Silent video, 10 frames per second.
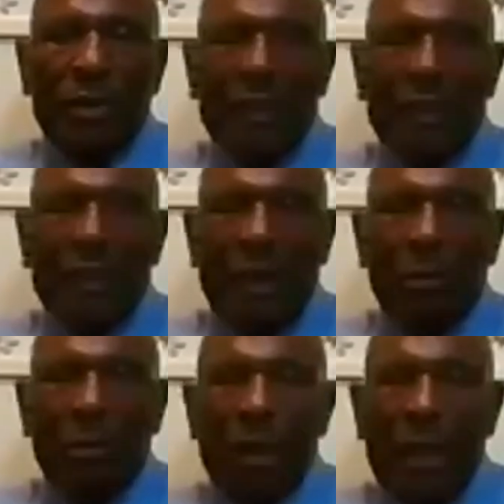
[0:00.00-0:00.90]
for two or
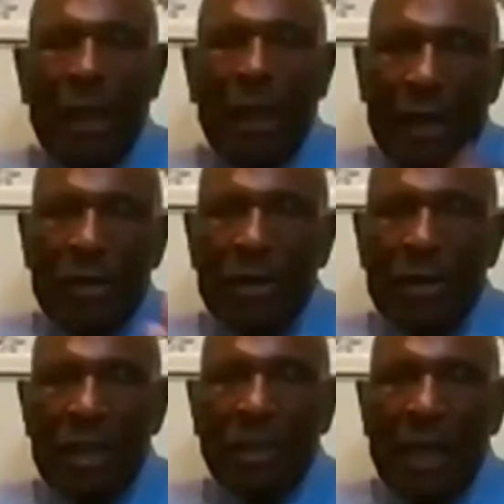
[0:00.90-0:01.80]
three times on that.
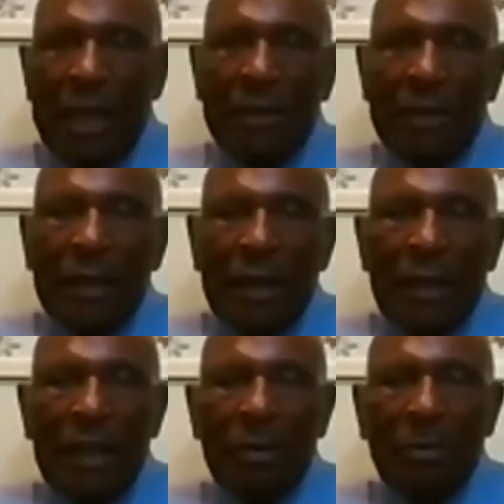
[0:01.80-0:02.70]
Glad to see you,
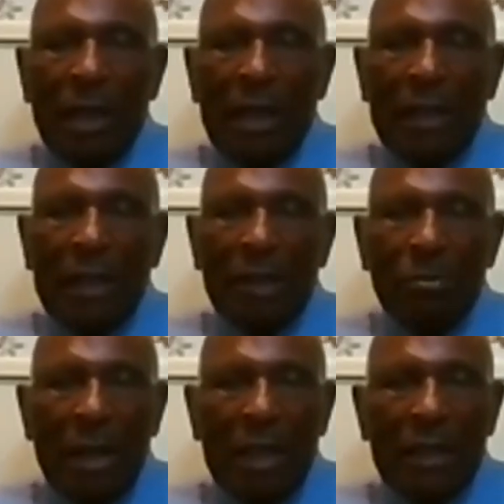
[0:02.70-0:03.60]
man.
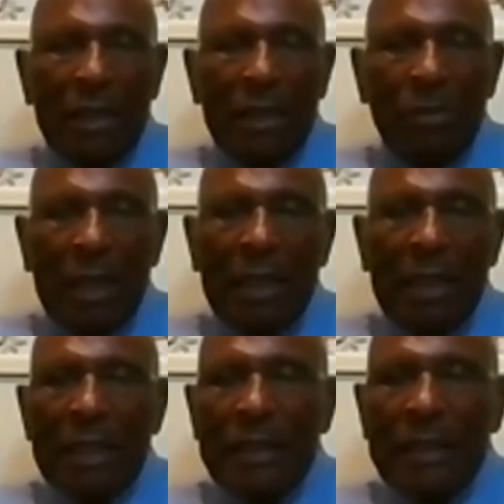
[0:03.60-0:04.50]
Amen. Amen.
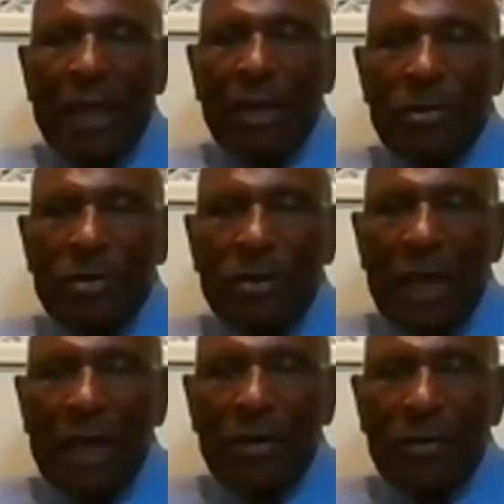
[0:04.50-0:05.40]
Amen.
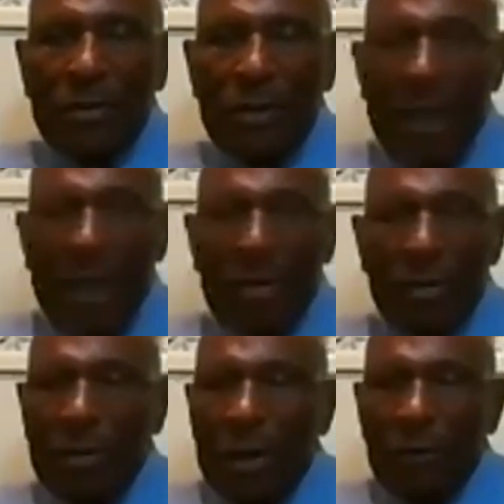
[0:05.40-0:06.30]
Thank you, thank you,
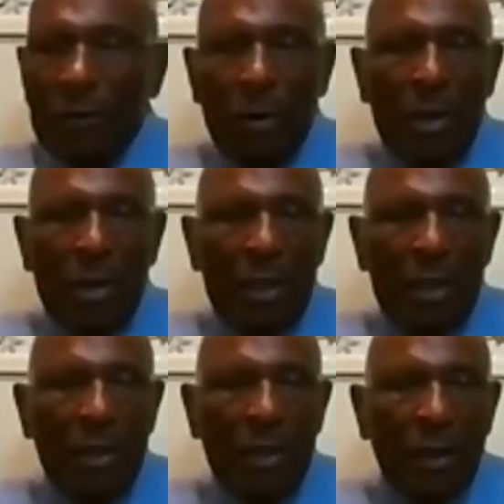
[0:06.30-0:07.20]
thank you
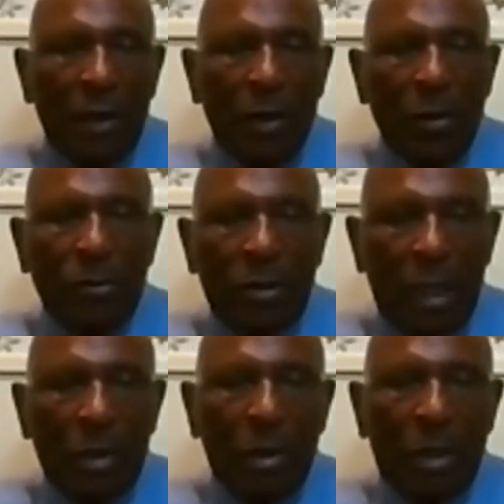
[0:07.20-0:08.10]
for being
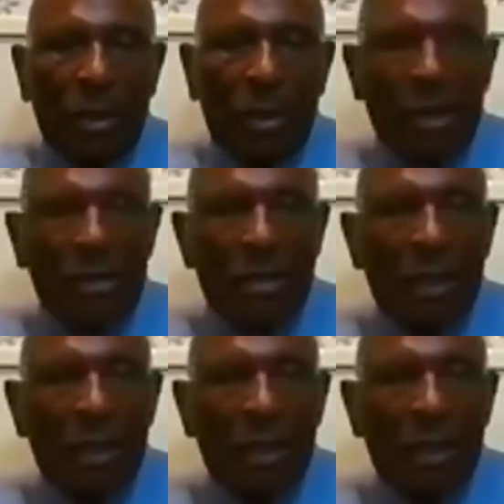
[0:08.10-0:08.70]
on today with